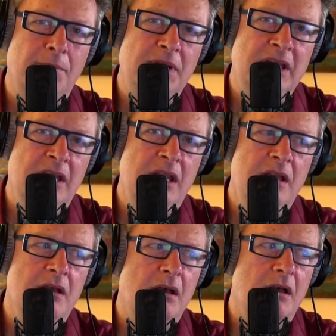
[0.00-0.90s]
the
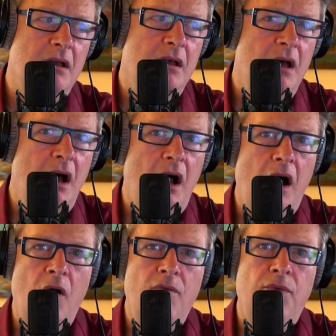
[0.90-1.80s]
beginning
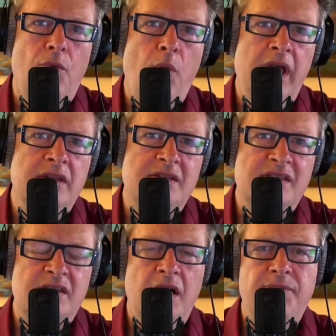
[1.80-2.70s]
of when
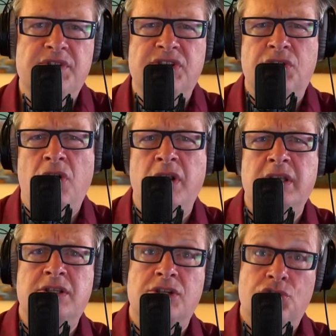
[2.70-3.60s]
stuff
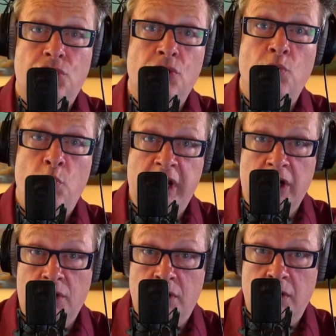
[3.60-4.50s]
started to turn
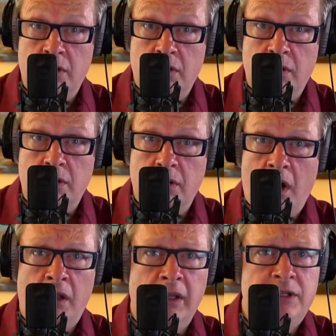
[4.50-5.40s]
weird,
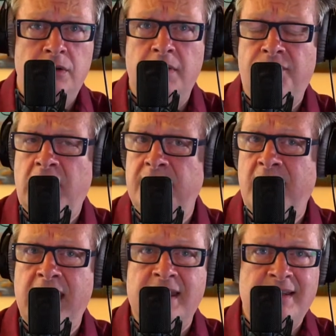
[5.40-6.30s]
I'll let you define
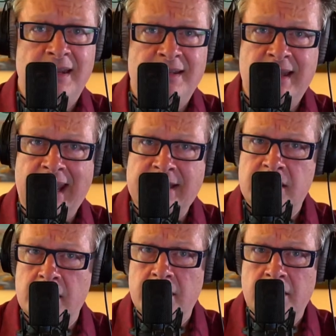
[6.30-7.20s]
that as any
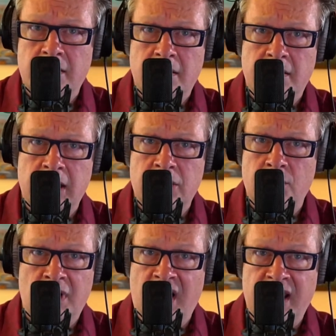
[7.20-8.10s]
date that you
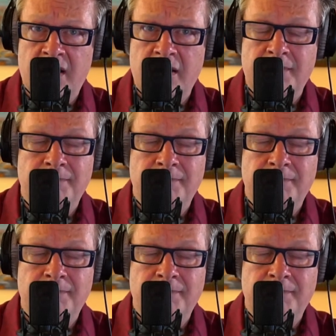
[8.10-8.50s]
would like.